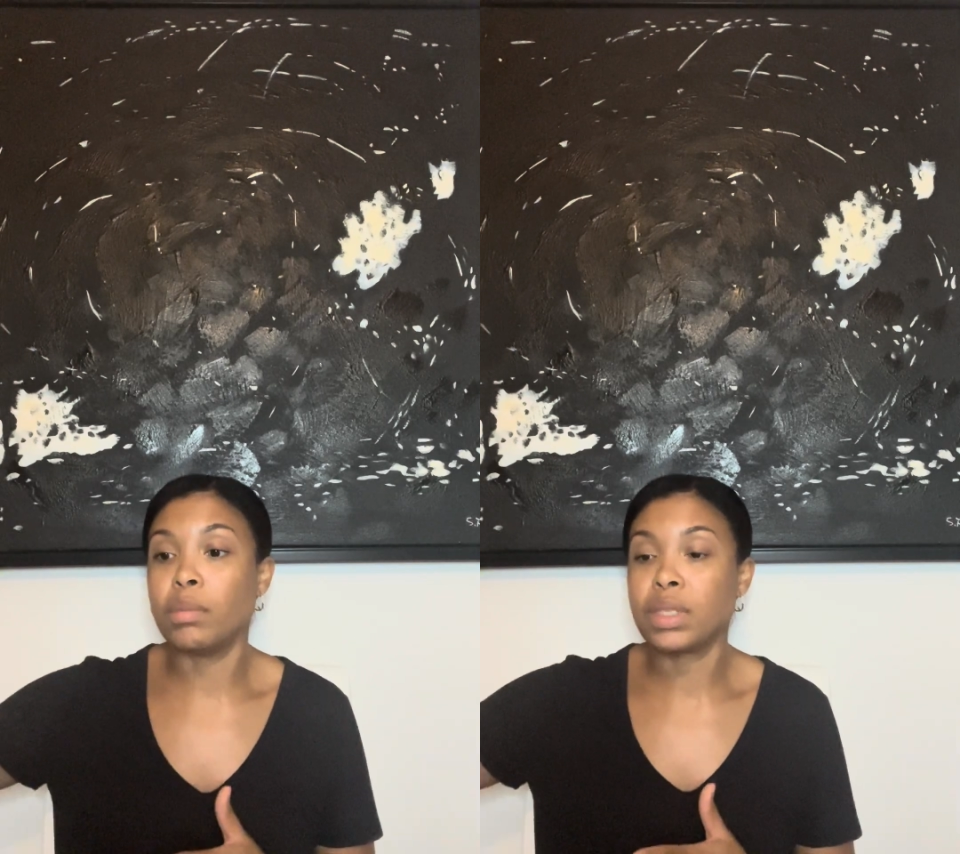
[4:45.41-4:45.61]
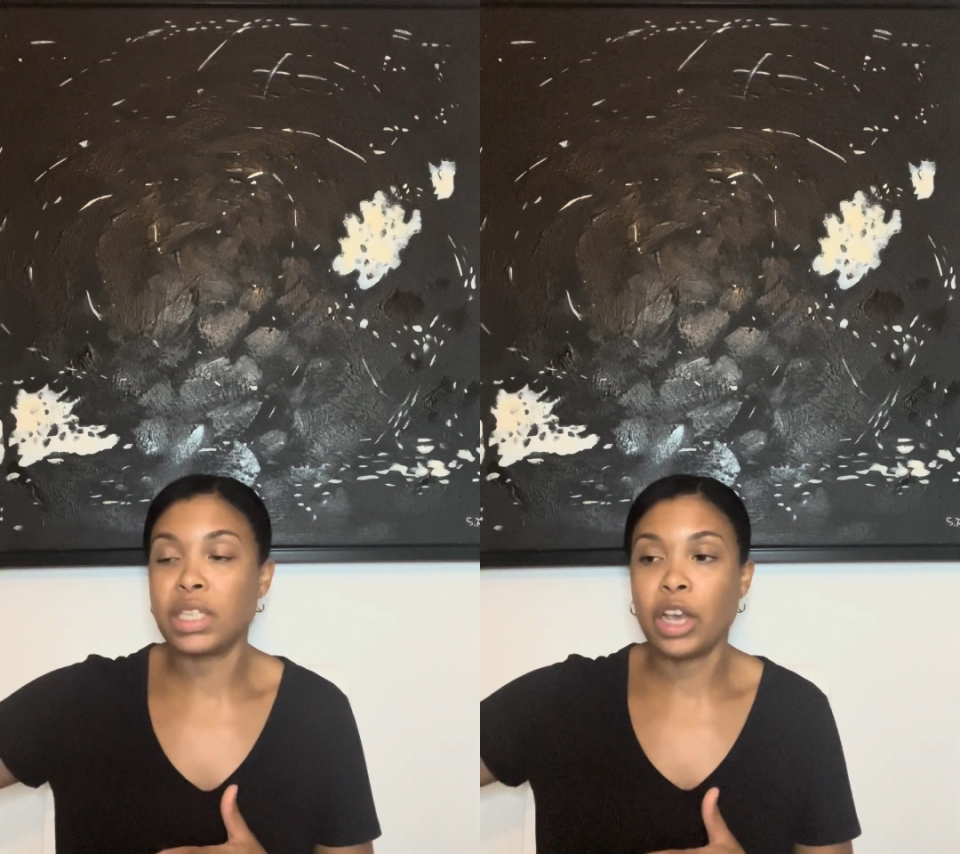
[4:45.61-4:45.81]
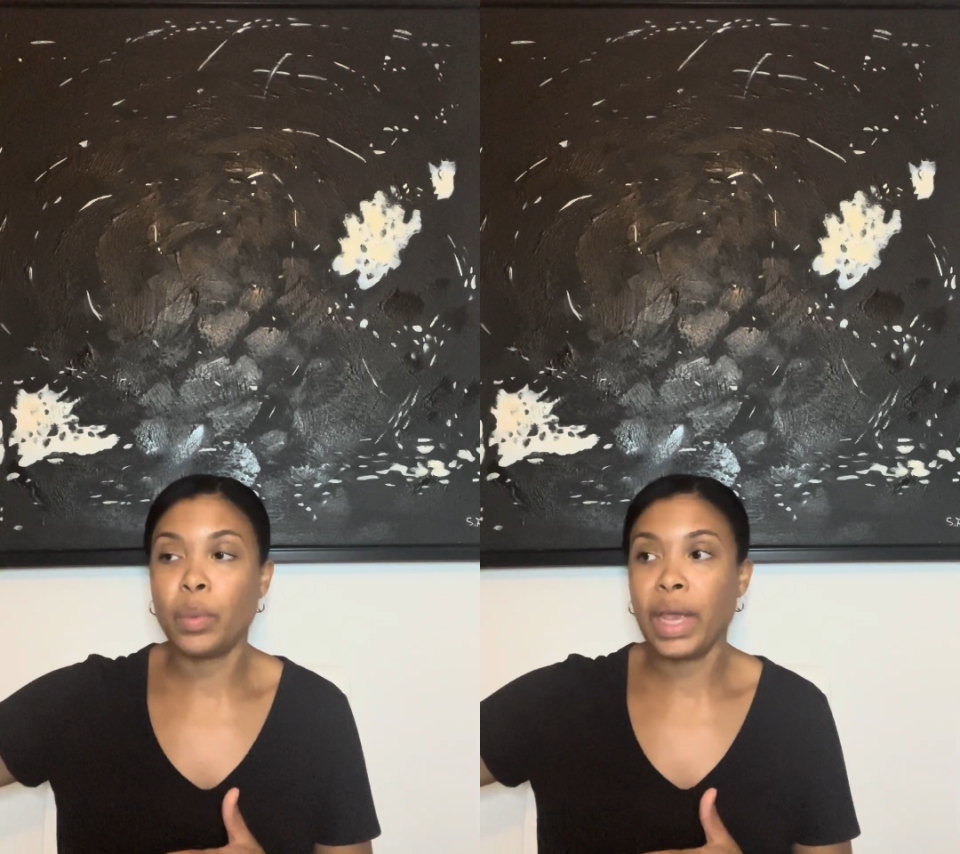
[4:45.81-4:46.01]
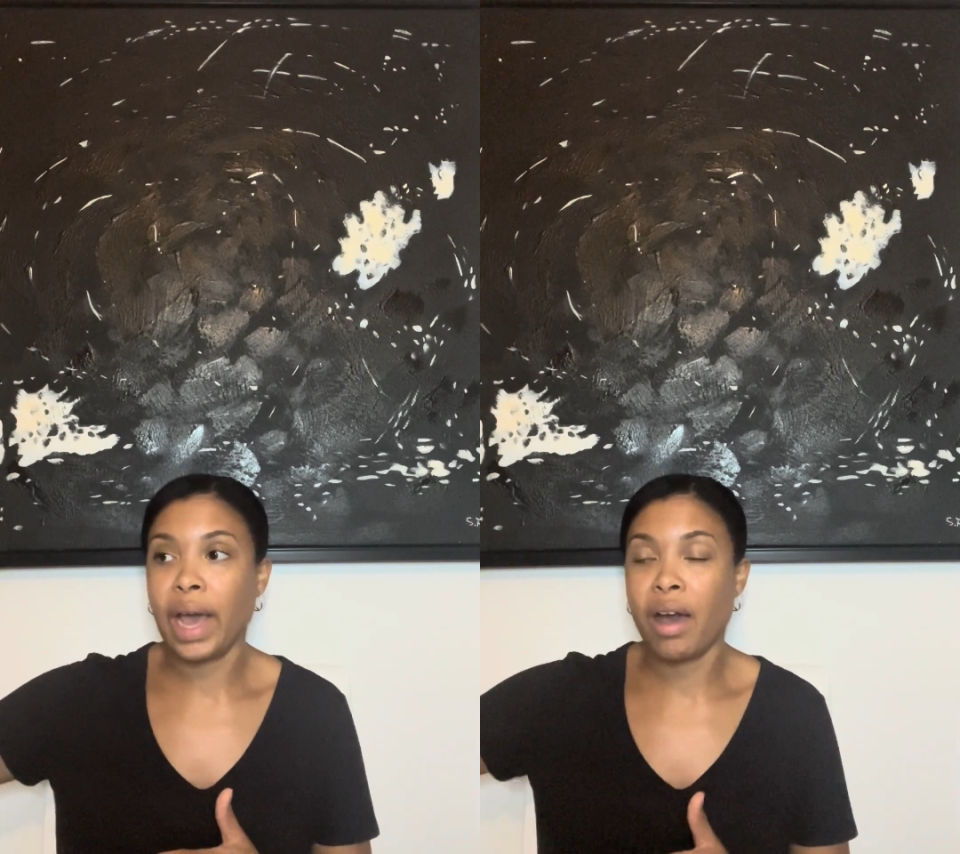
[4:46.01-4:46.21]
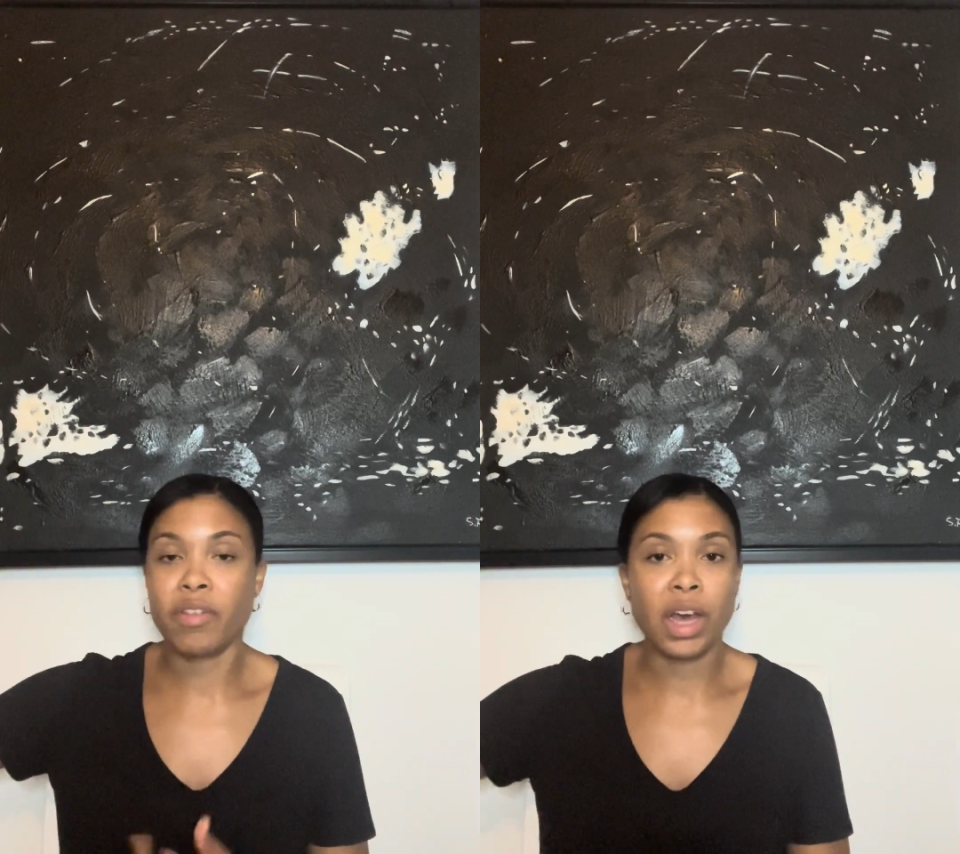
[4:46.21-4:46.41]
Say we
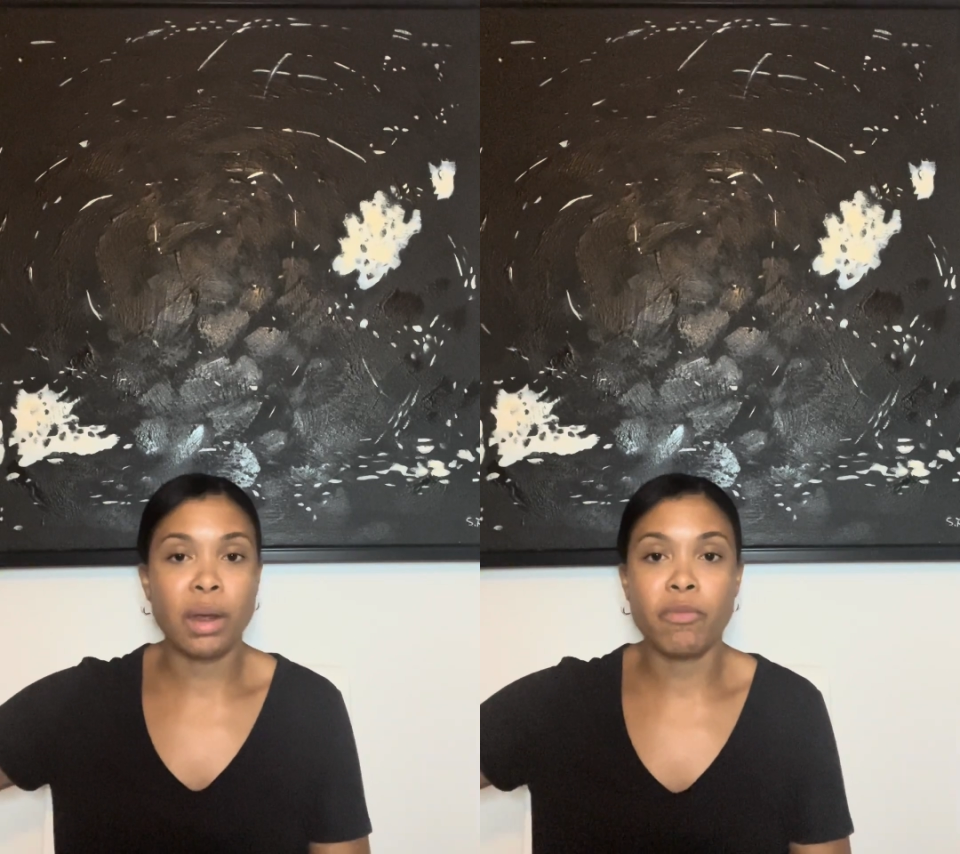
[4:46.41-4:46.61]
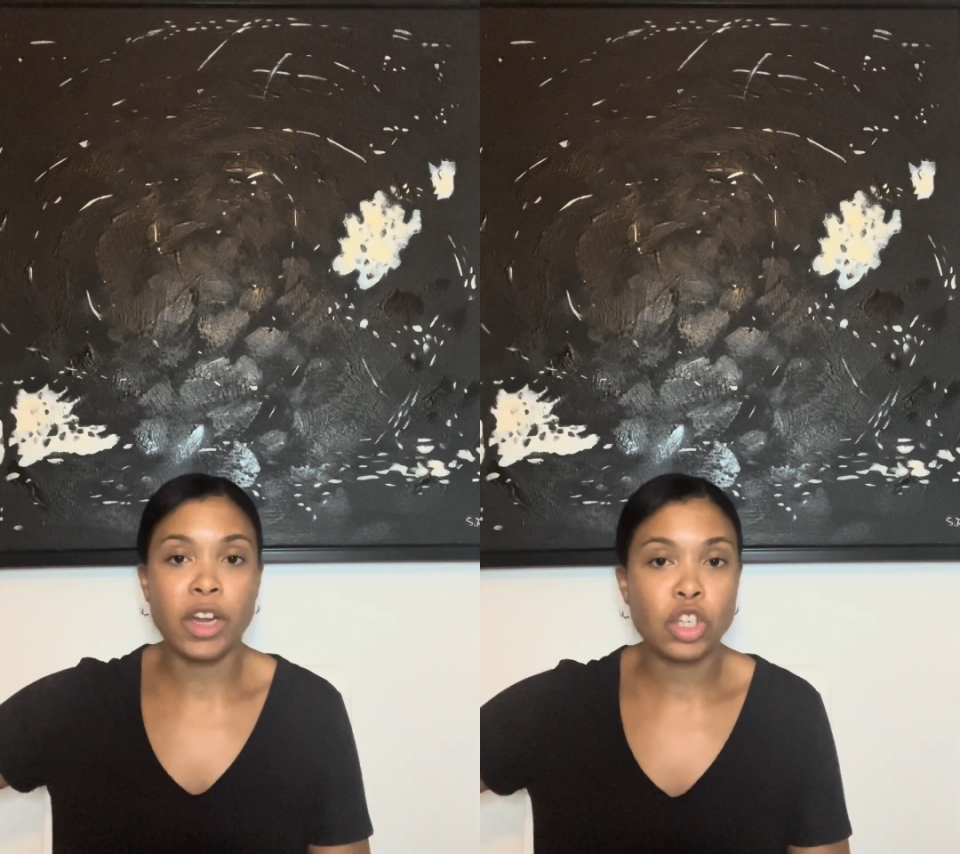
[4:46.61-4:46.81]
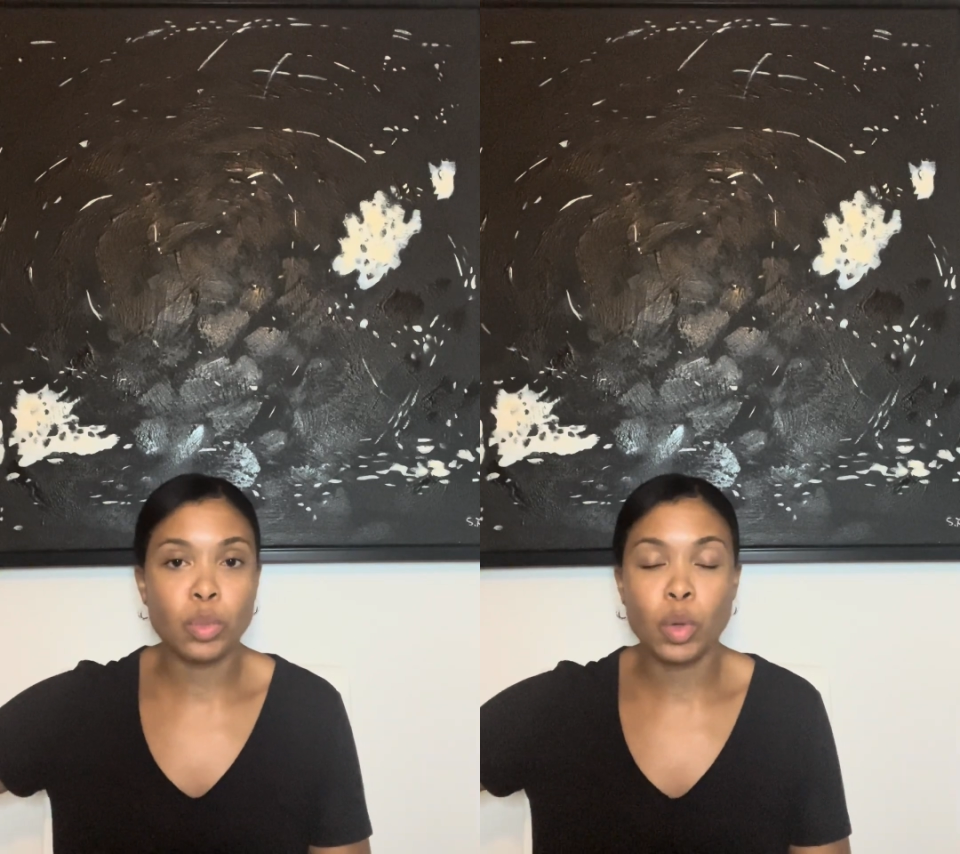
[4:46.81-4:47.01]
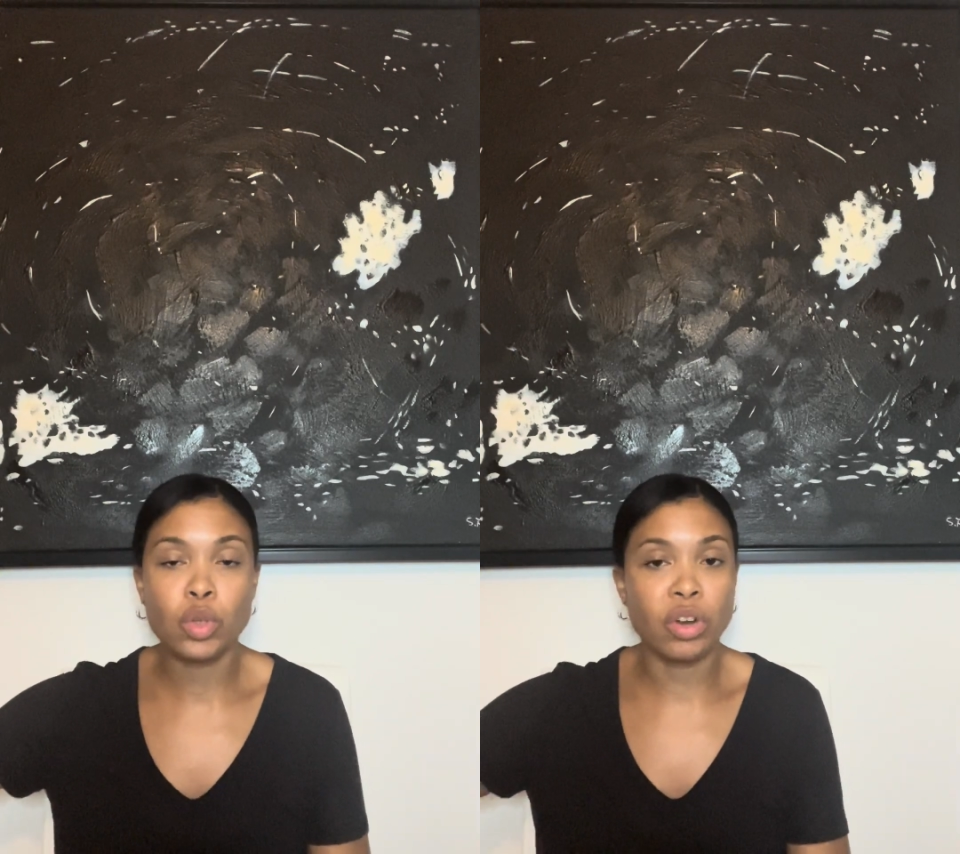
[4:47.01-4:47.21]
have cut up vegetables